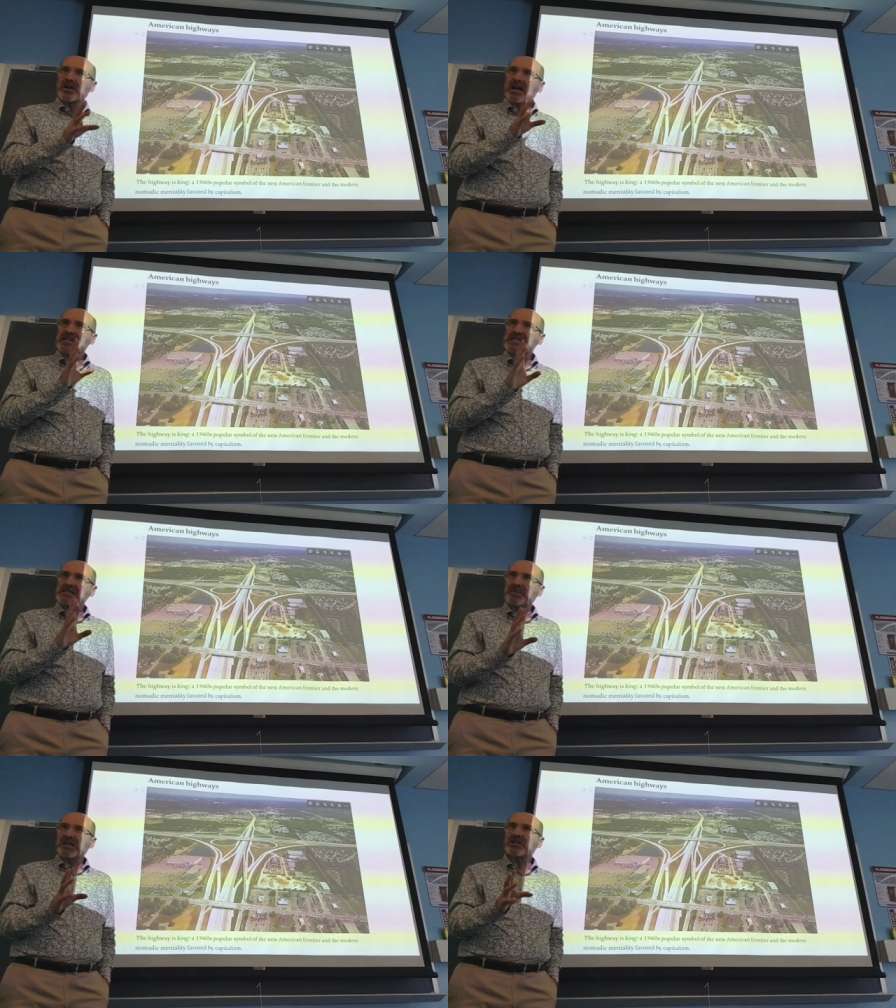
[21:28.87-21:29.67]

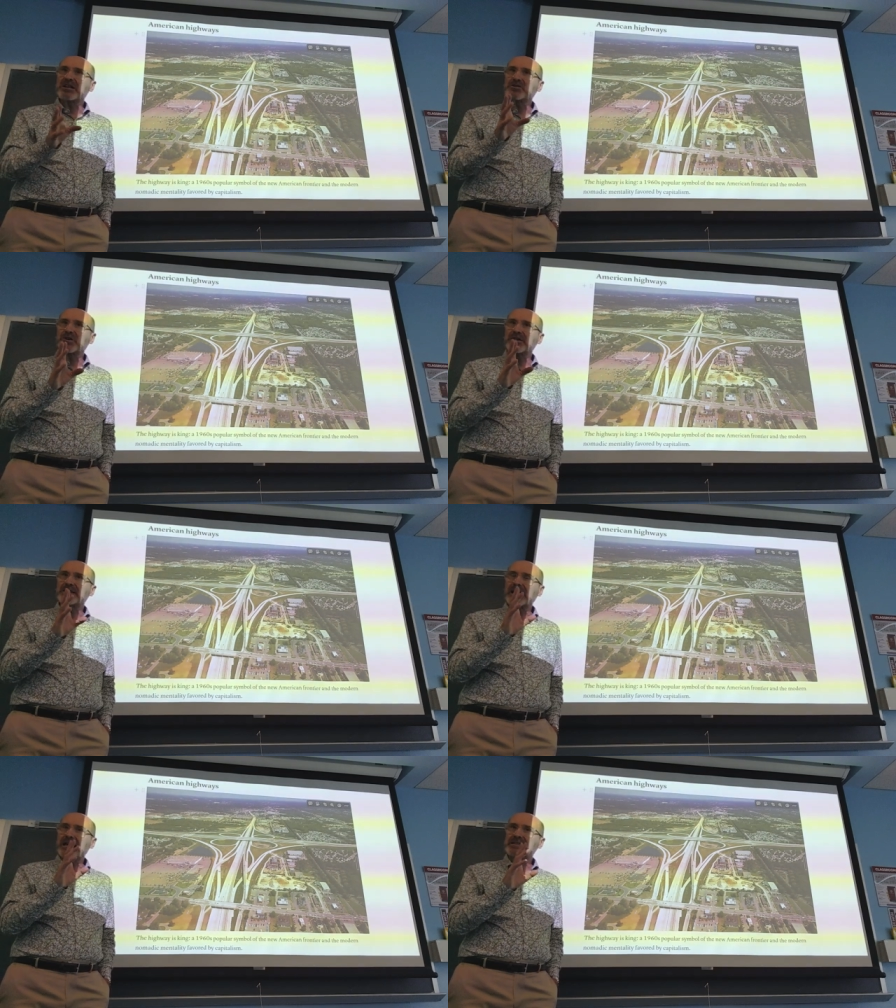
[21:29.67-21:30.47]
especially during the
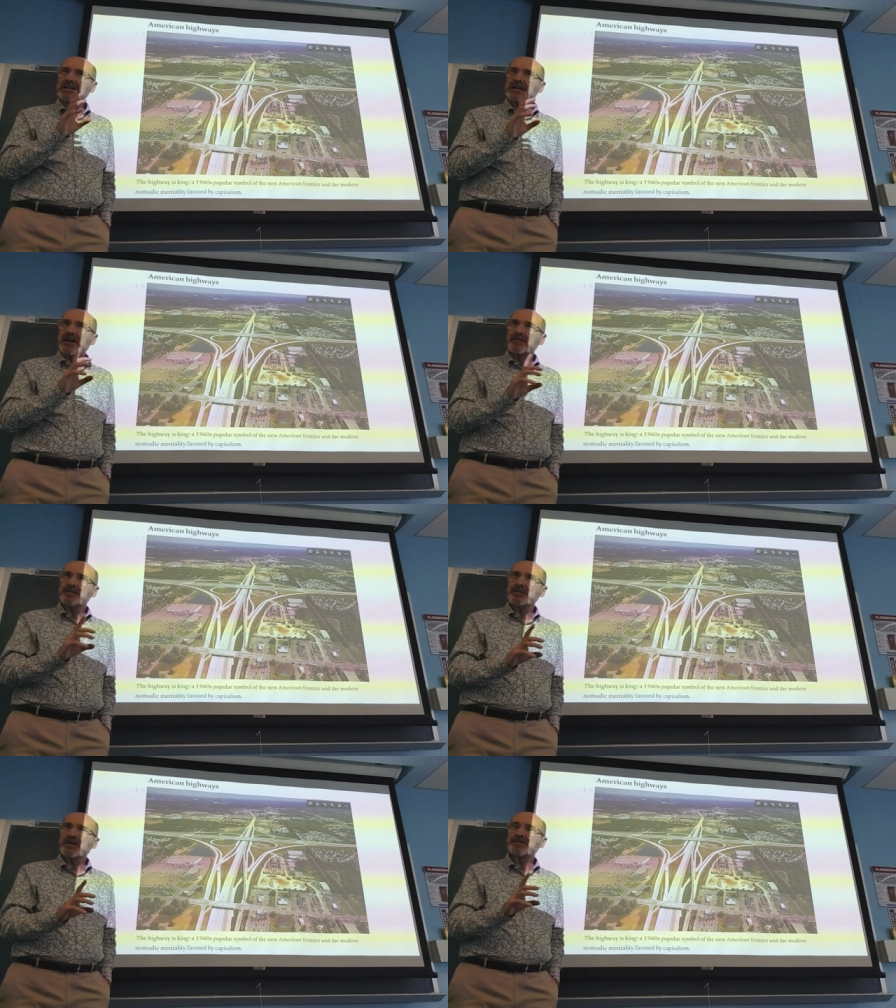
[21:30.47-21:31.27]

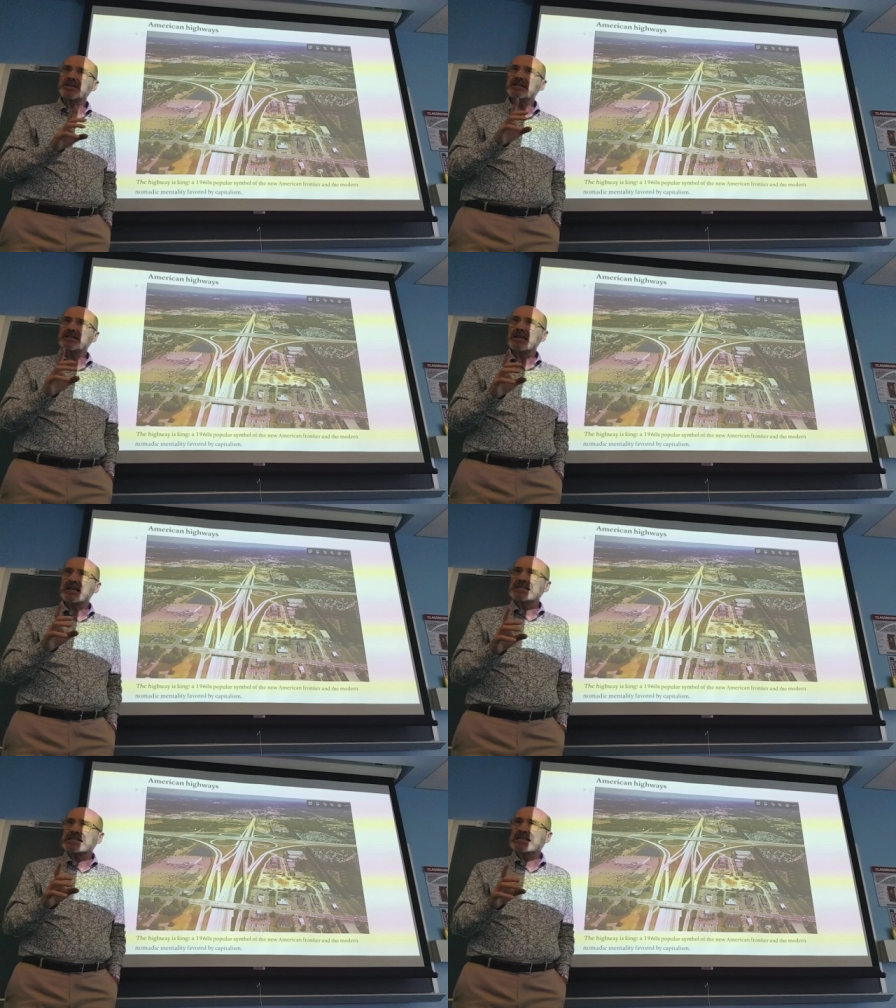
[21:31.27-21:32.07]
1950s,
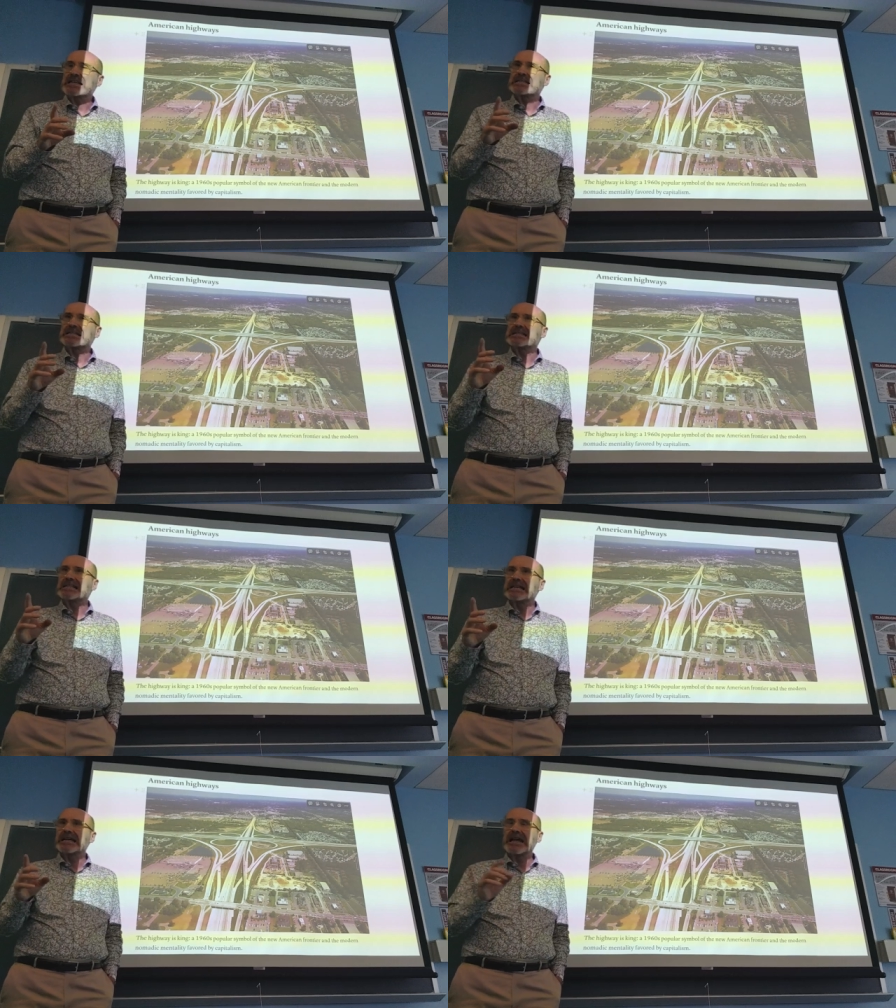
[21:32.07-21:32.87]
60s,
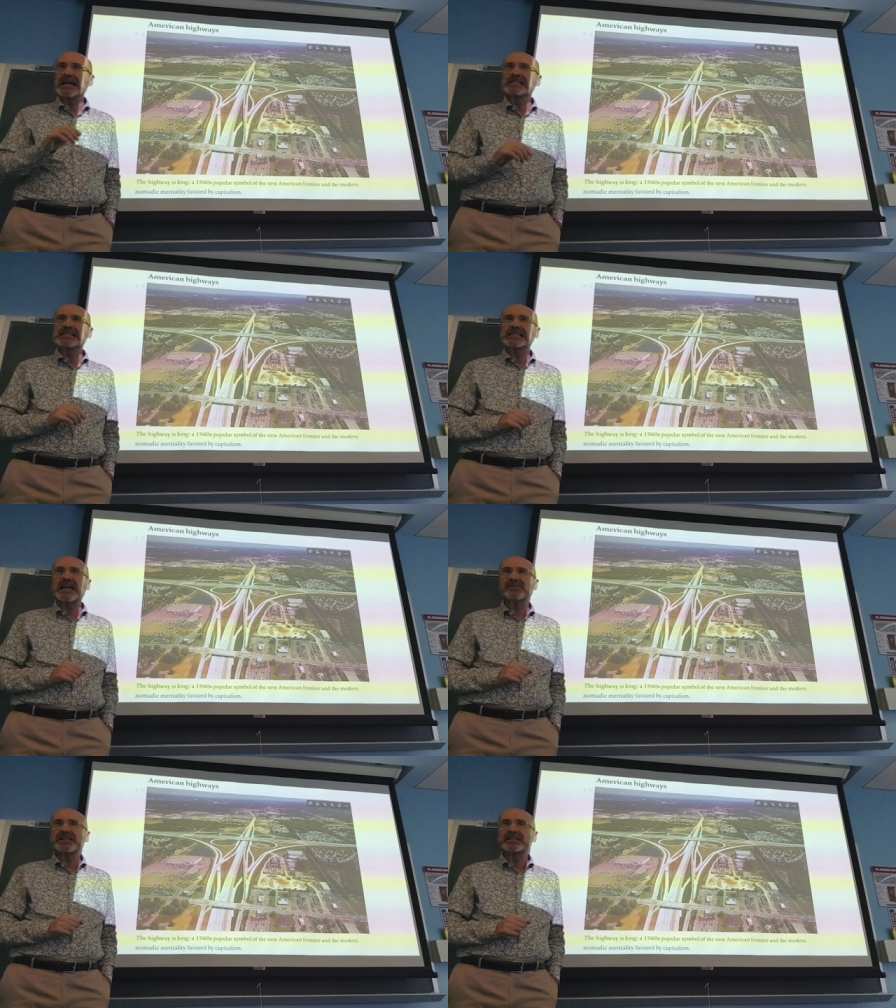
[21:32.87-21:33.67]
and
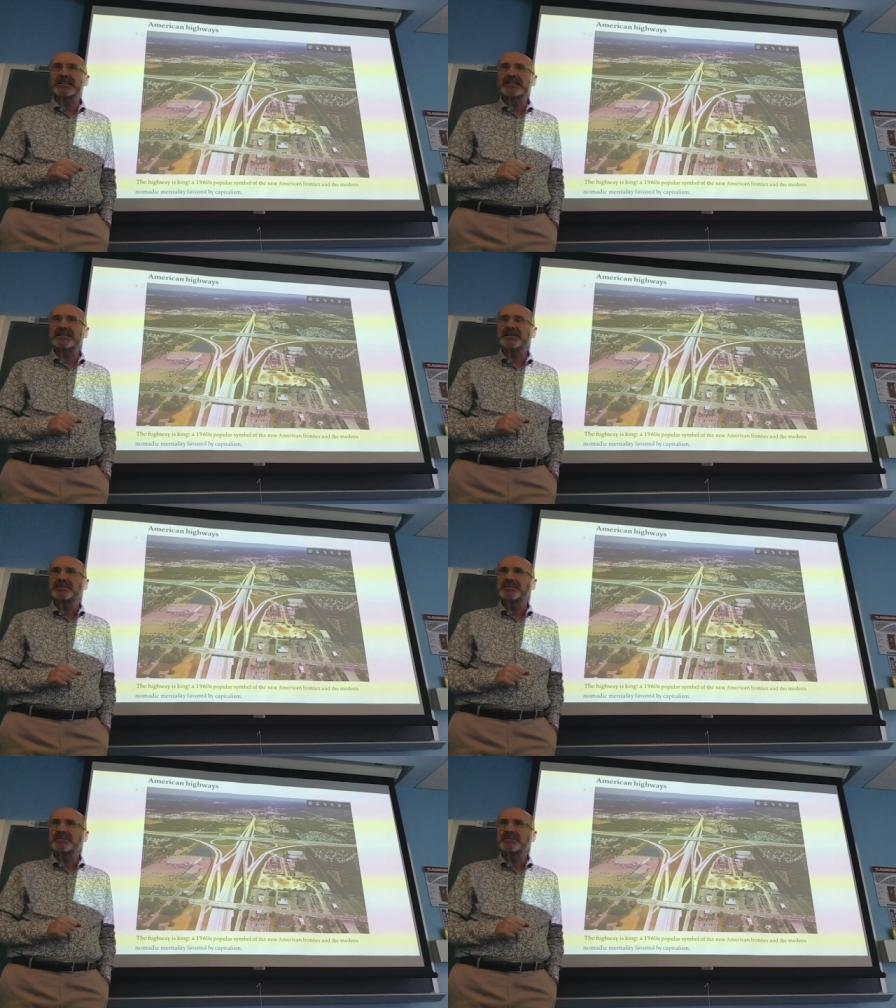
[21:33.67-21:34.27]
70s,